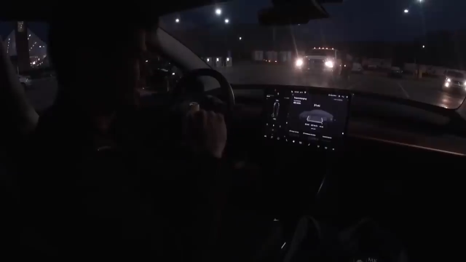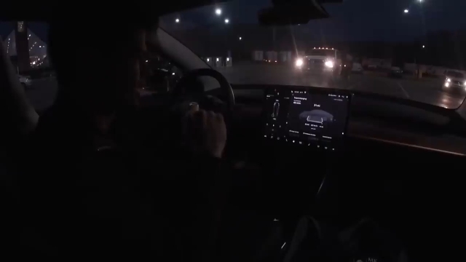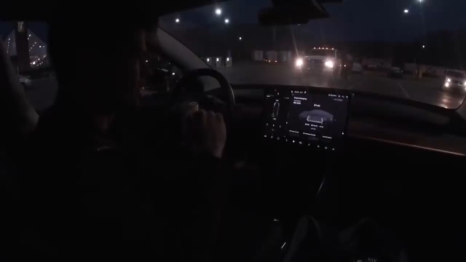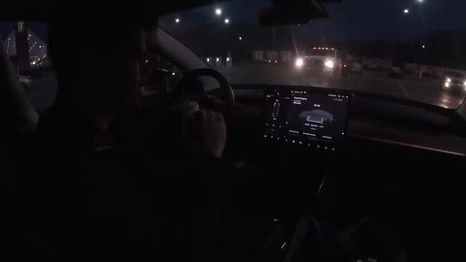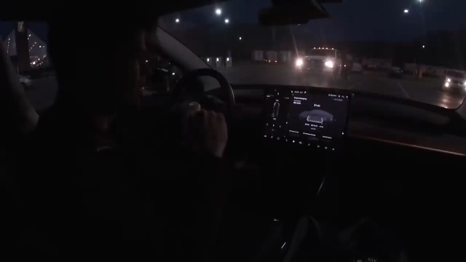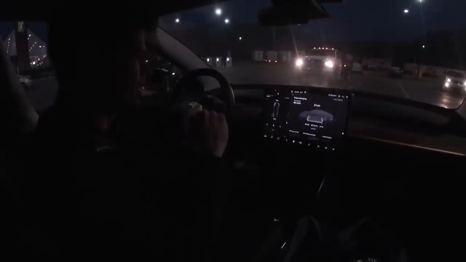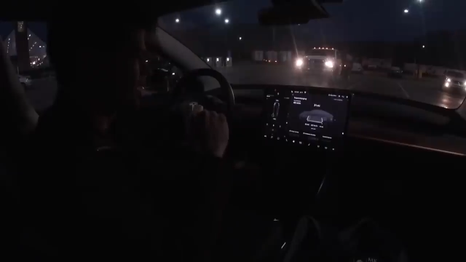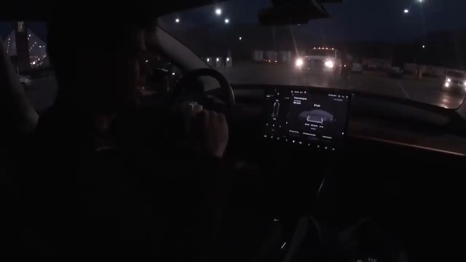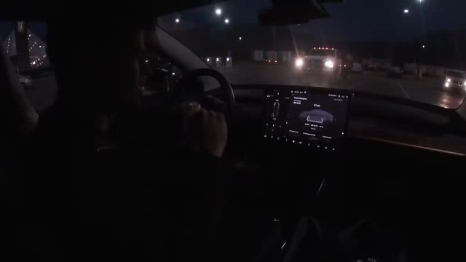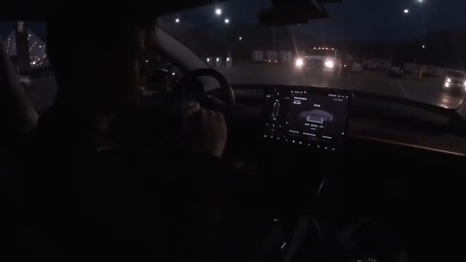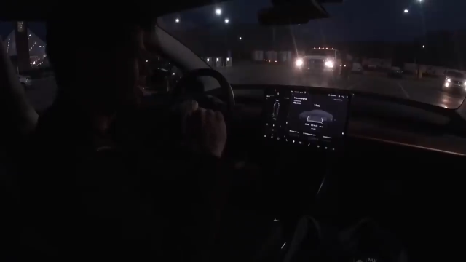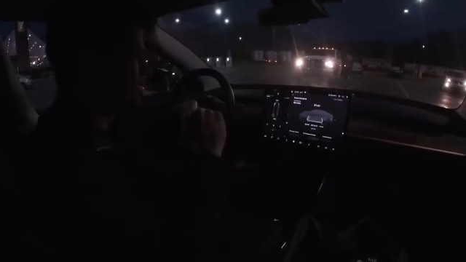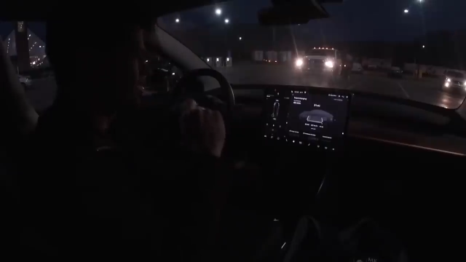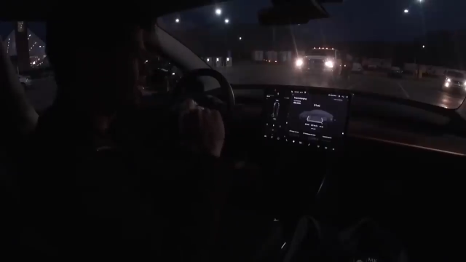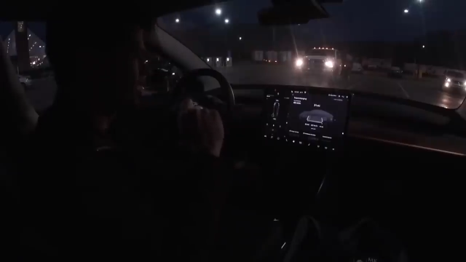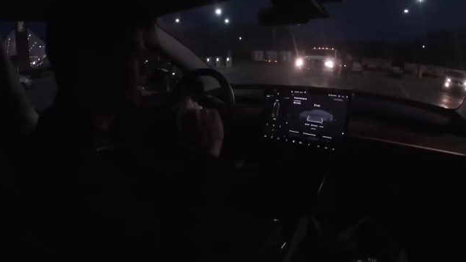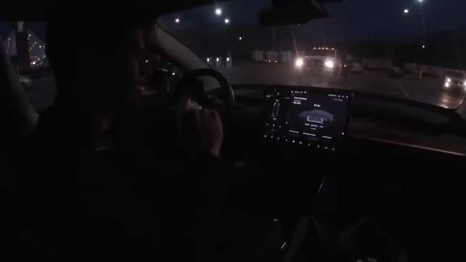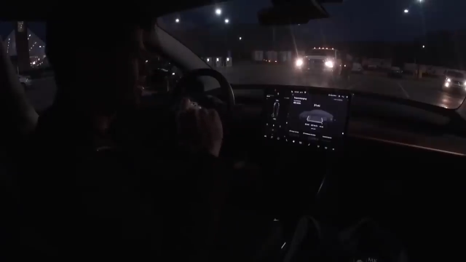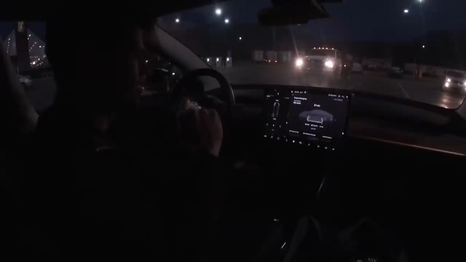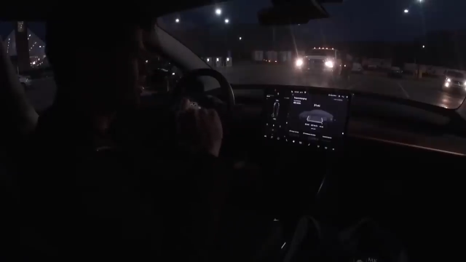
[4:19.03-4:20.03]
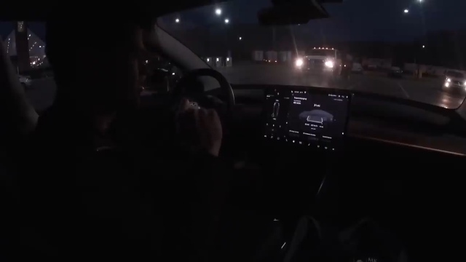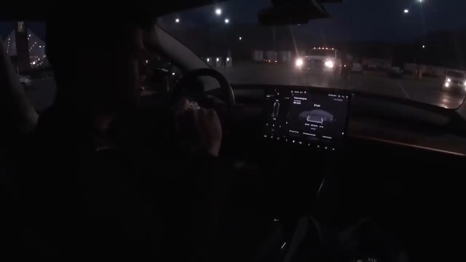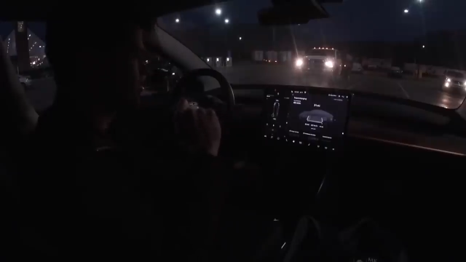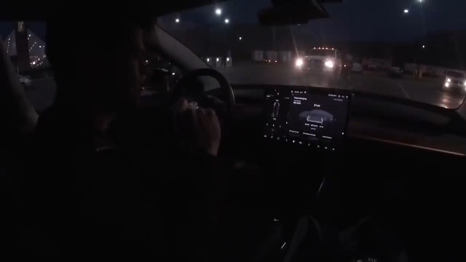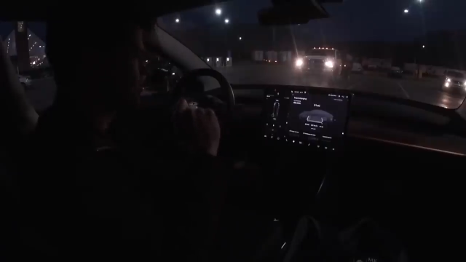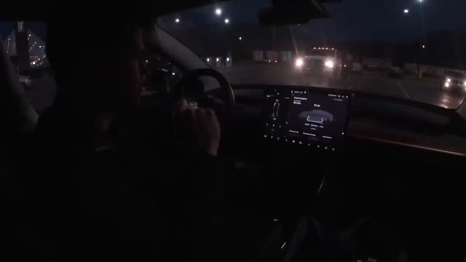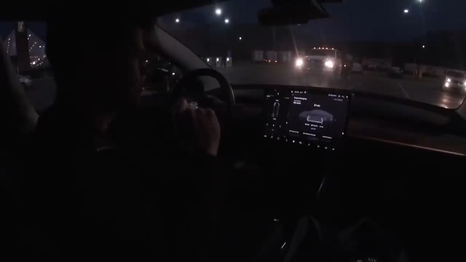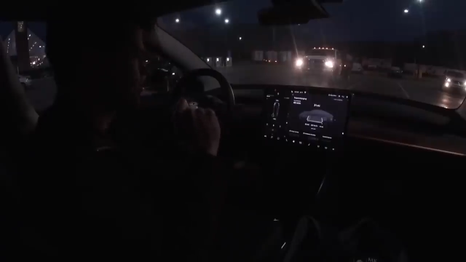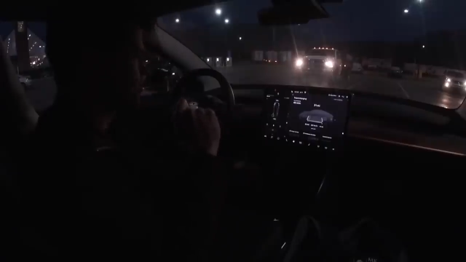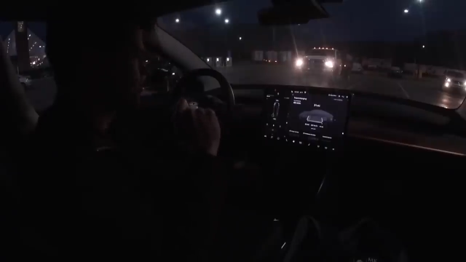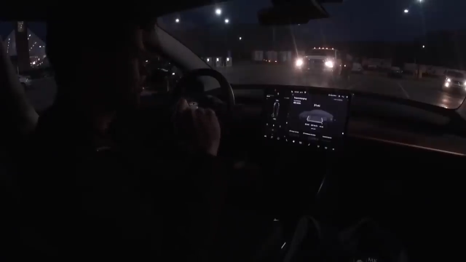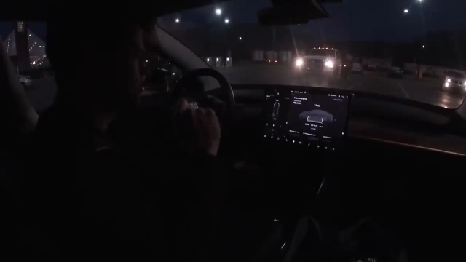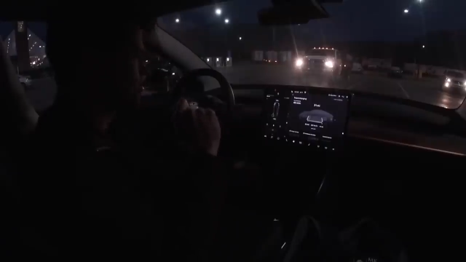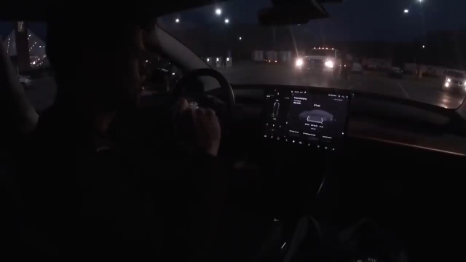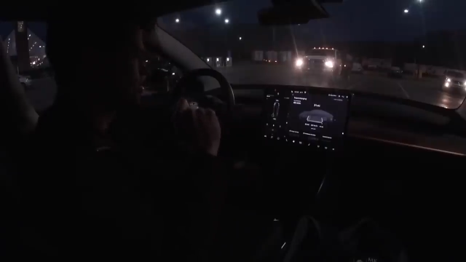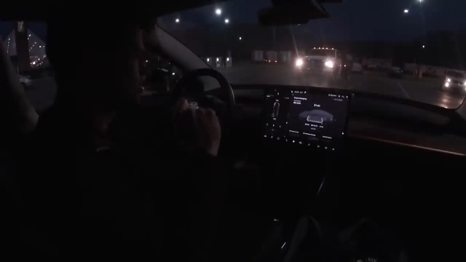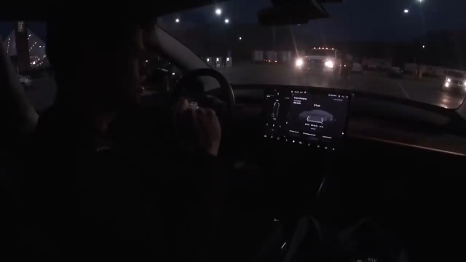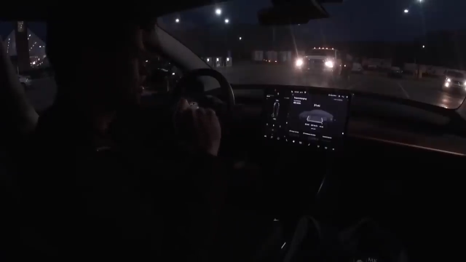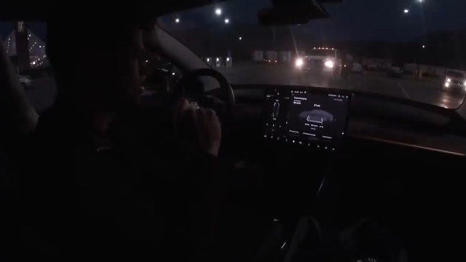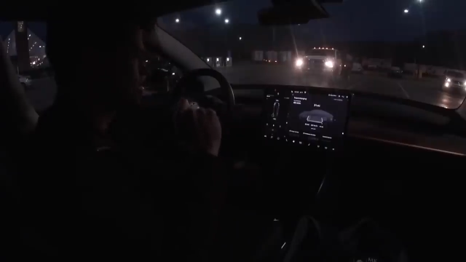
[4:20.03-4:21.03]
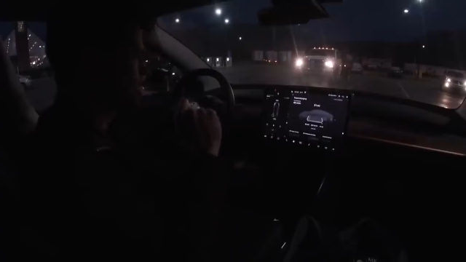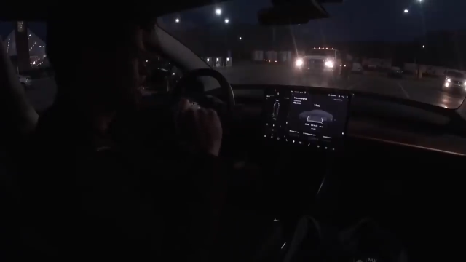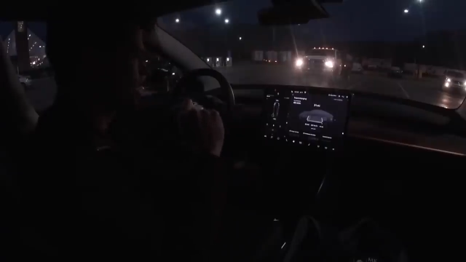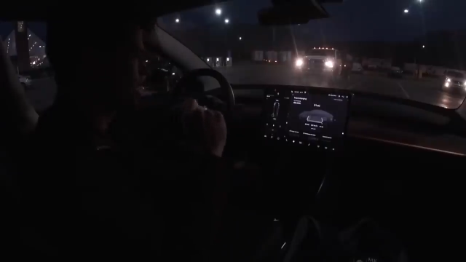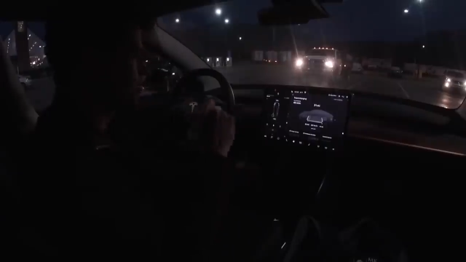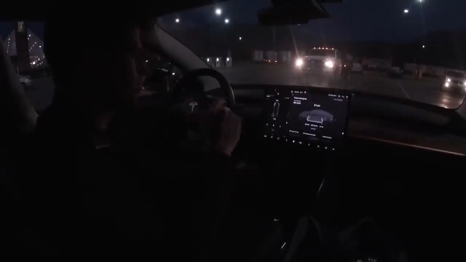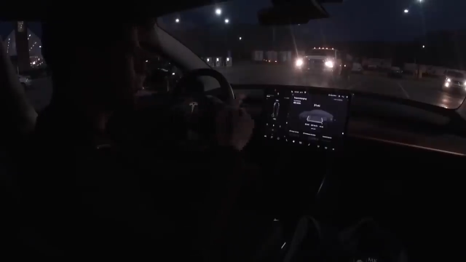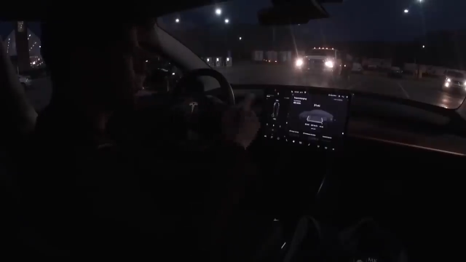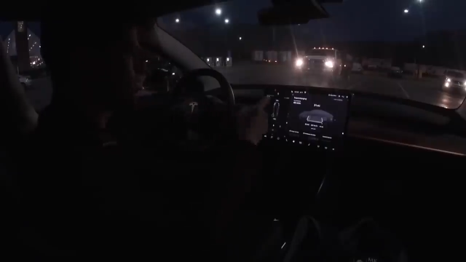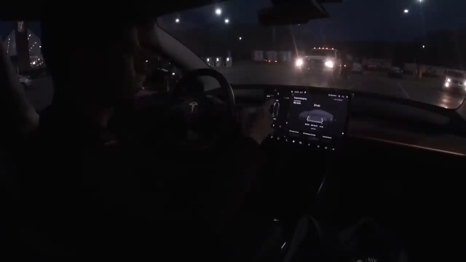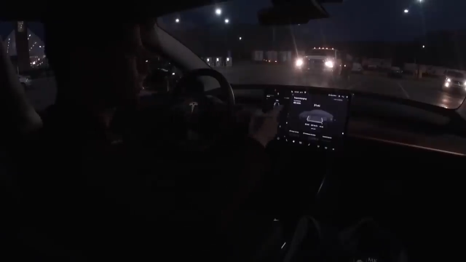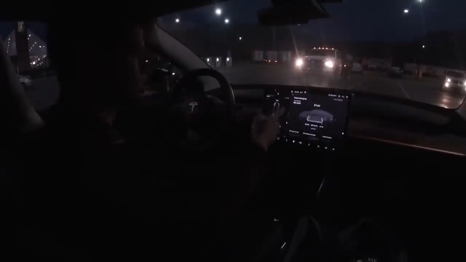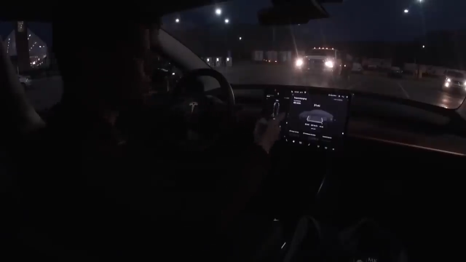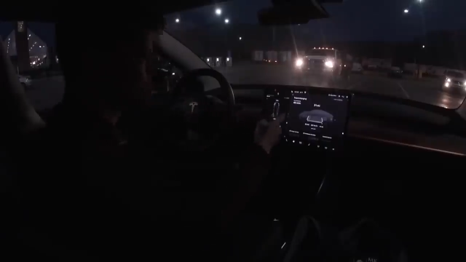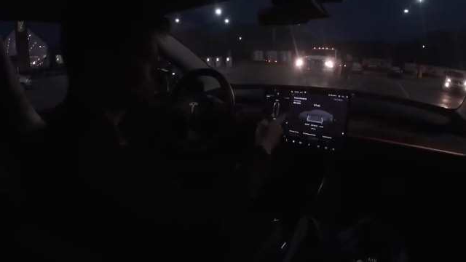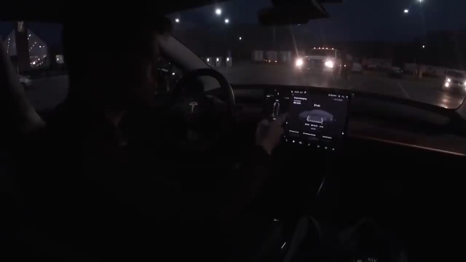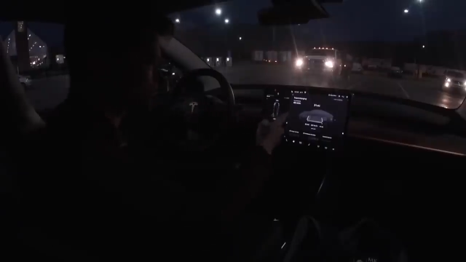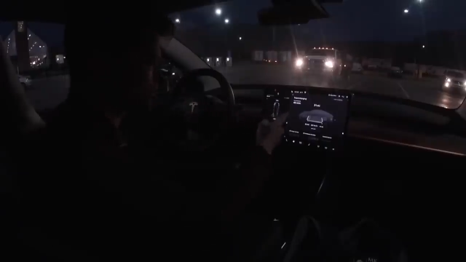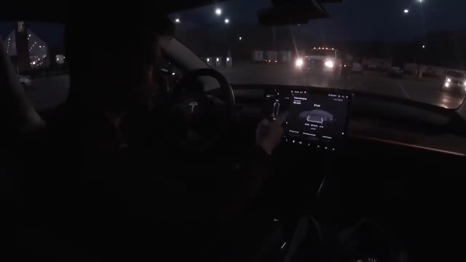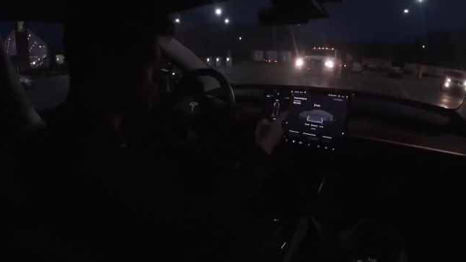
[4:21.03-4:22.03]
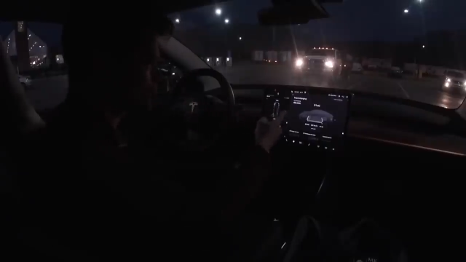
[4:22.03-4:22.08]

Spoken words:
Nobody's mouth can be seen.